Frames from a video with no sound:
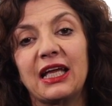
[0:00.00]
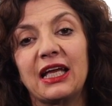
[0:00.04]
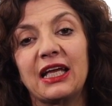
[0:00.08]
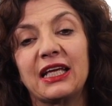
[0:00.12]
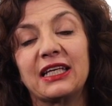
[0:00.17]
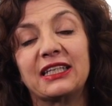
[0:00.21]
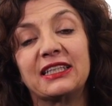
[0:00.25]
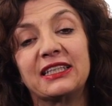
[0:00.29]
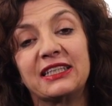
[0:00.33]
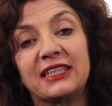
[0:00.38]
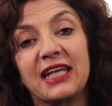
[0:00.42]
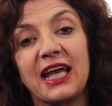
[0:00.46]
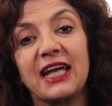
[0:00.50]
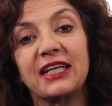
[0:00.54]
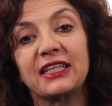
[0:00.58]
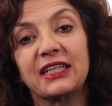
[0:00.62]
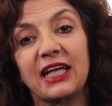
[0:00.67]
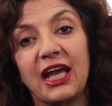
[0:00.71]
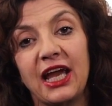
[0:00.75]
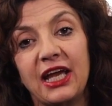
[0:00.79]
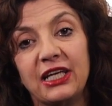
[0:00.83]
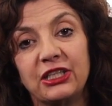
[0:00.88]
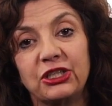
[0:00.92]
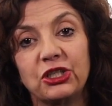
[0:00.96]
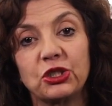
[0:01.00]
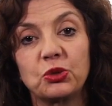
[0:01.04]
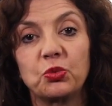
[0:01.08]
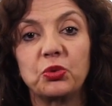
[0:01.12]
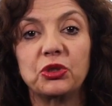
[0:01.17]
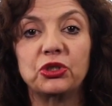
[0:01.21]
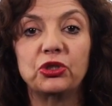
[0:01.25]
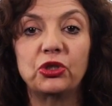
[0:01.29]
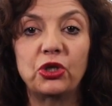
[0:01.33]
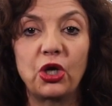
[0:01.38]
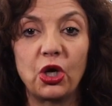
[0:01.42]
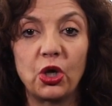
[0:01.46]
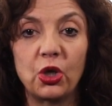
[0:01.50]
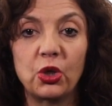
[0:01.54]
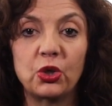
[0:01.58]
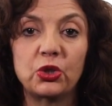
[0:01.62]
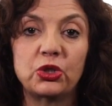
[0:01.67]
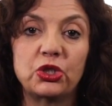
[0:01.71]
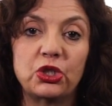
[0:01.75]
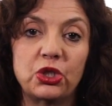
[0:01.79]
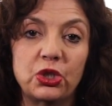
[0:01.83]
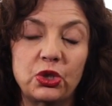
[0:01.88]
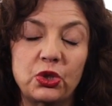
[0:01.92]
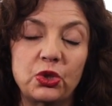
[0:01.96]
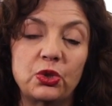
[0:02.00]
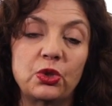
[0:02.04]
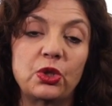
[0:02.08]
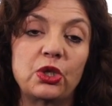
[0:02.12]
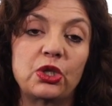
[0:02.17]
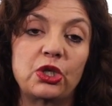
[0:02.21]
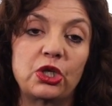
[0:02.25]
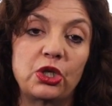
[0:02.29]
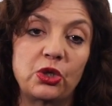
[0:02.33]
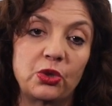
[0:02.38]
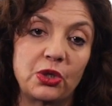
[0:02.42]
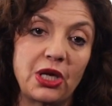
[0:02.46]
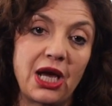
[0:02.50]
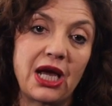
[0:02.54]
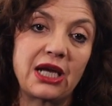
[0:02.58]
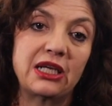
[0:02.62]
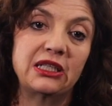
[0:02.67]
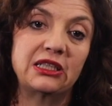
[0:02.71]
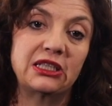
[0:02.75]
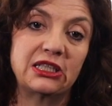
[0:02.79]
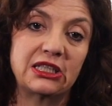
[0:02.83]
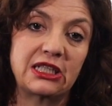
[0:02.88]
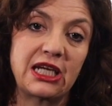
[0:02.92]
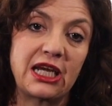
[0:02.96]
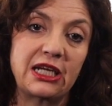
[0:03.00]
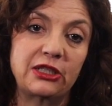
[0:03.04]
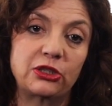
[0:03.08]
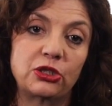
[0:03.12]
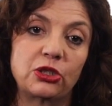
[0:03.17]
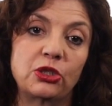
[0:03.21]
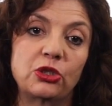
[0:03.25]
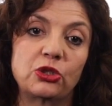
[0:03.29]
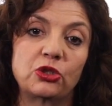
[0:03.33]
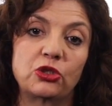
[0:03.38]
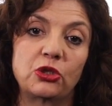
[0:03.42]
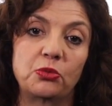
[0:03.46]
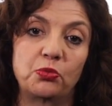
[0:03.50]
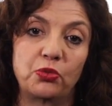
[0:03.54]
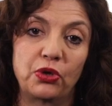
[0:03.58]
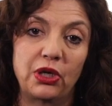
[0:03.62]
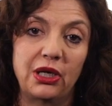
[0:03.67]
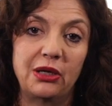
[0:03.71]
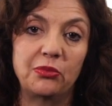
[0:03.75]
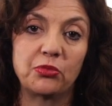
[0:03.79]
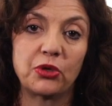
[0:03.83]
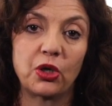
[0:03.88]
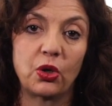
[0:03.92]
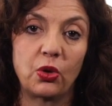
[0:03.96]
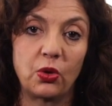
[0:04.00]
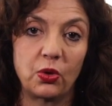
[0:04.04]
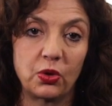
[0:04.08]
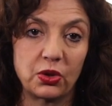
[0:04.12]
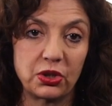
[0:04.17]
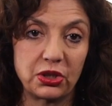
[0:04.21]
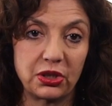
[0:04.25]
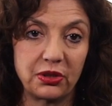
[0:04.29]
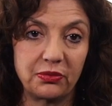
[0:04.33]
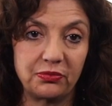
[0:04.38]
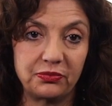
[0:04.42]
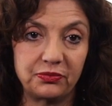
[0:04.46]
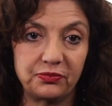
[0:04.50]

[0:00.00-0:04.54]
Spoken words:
state cases will go to the United States Supreme Court.